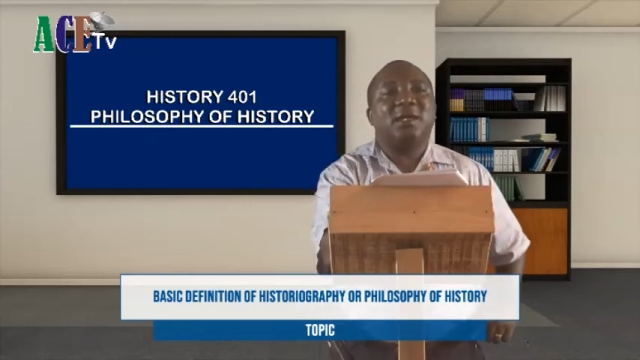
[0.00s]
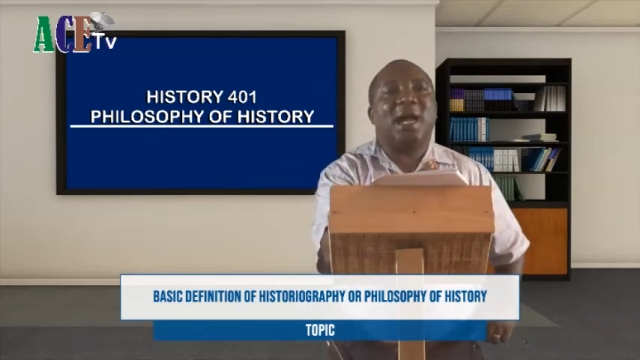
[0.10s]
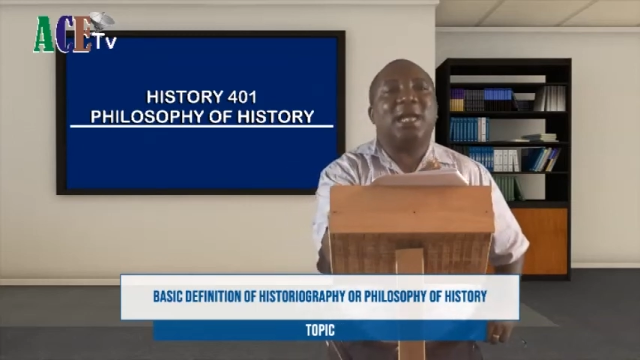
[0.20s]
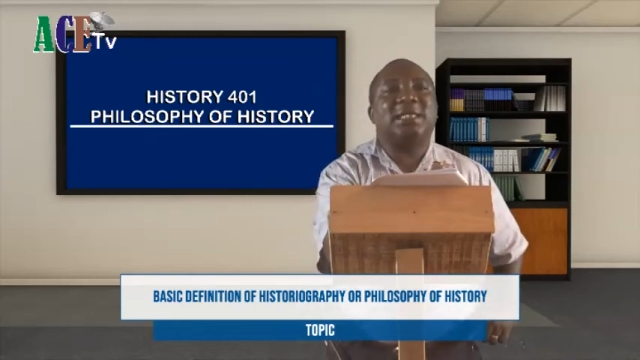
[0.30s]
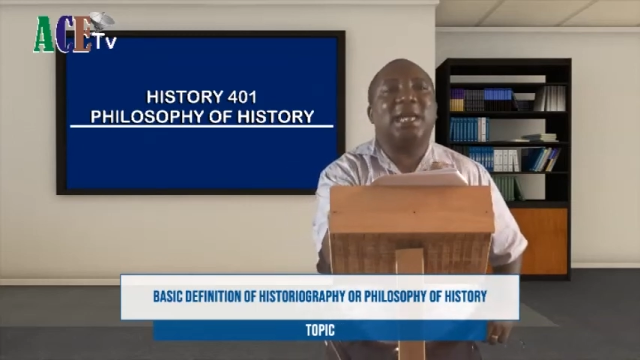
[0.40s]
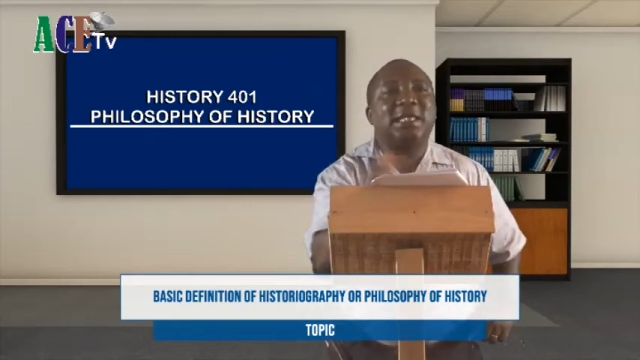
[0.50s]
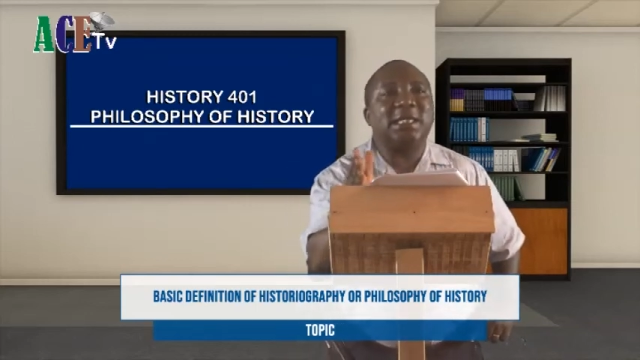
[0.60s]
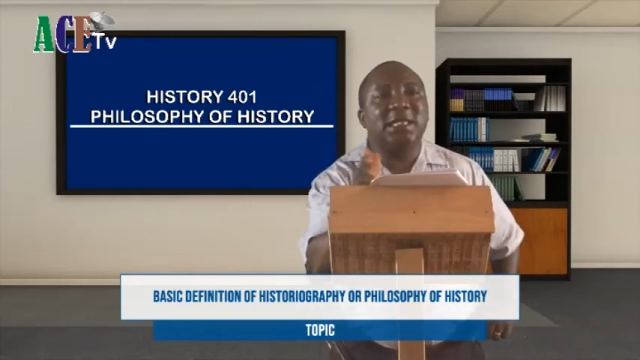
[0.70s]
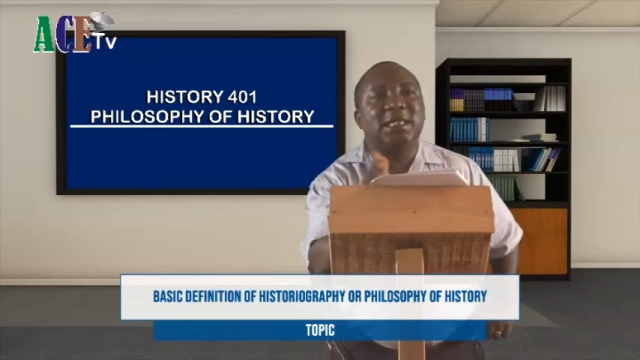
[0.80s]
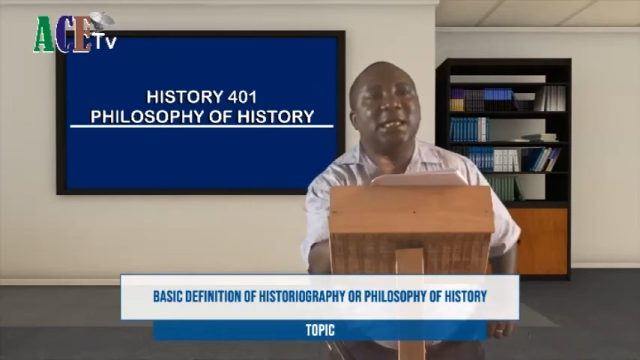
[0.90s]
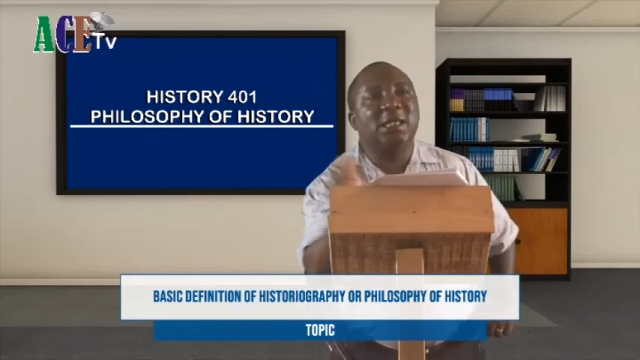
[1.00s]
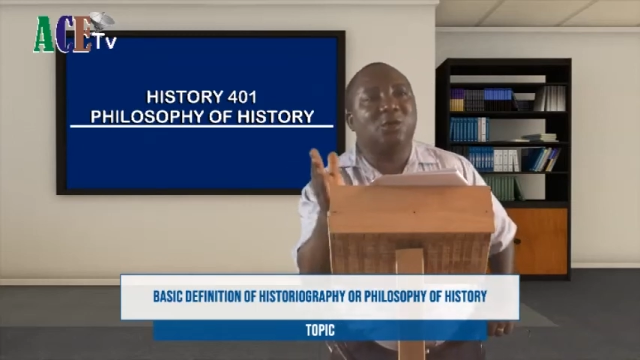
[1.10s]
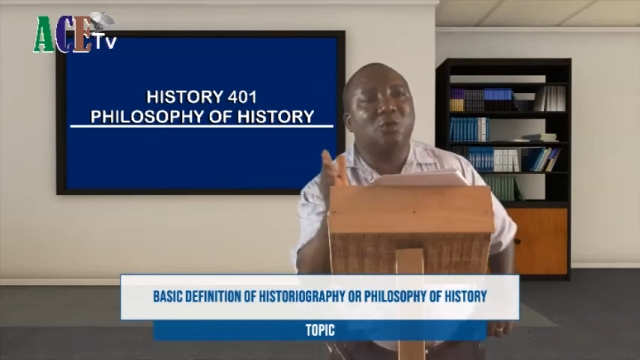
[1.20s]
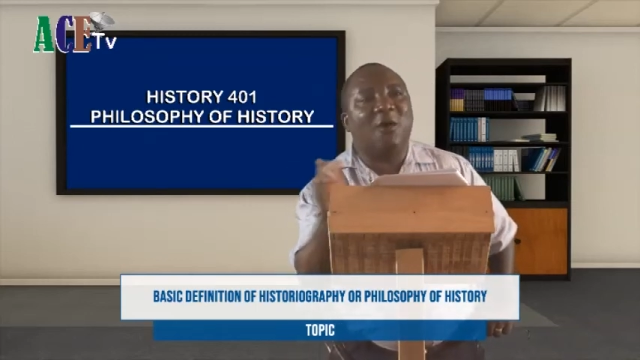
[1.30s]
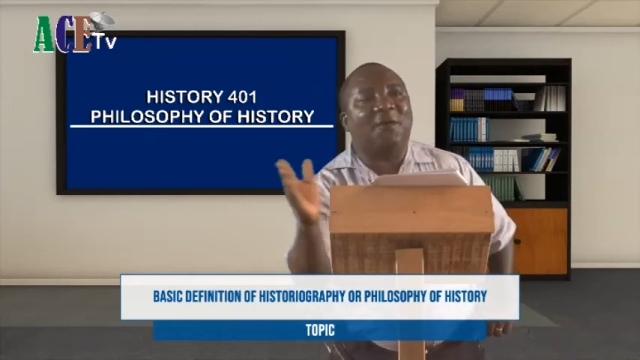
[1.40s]
addressing the
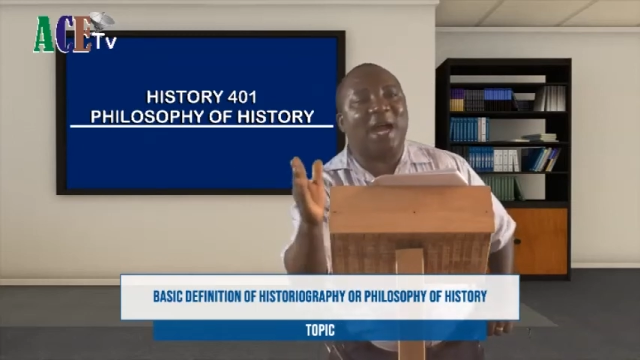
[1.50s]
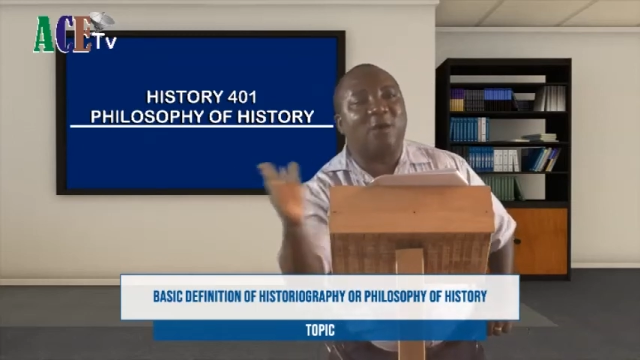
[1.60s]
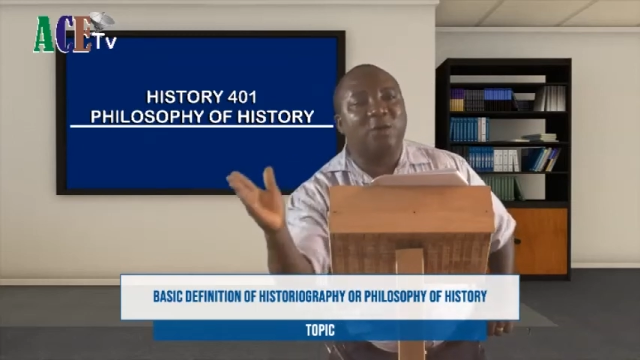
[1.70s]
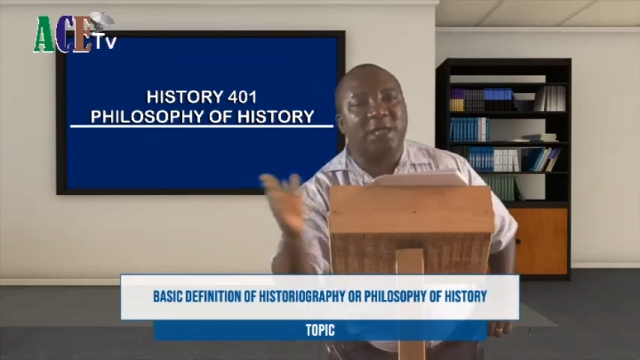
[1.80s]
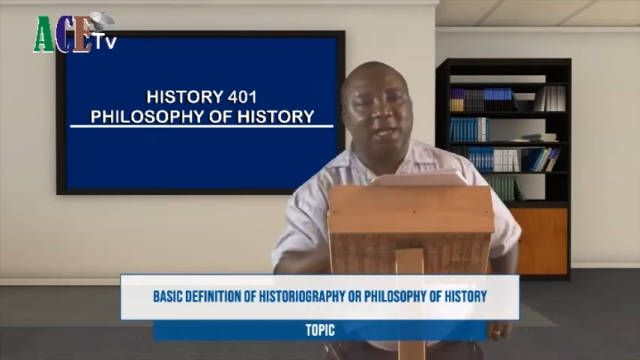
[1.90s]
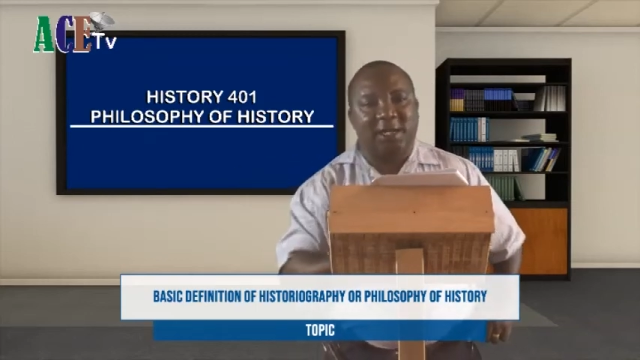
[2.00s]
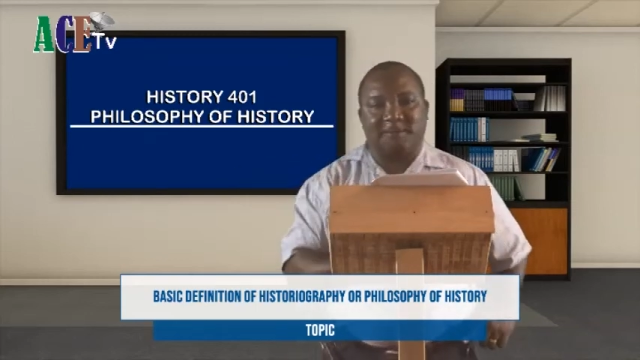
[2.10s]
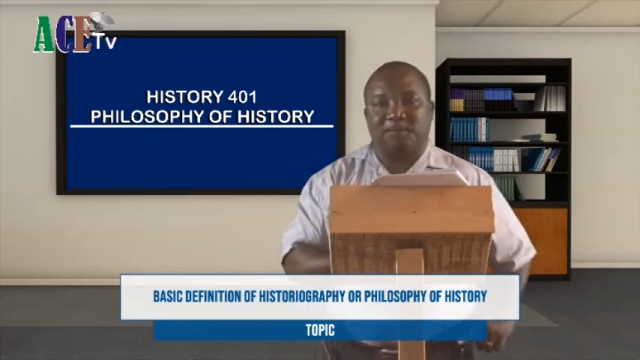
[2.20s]
issue of her will.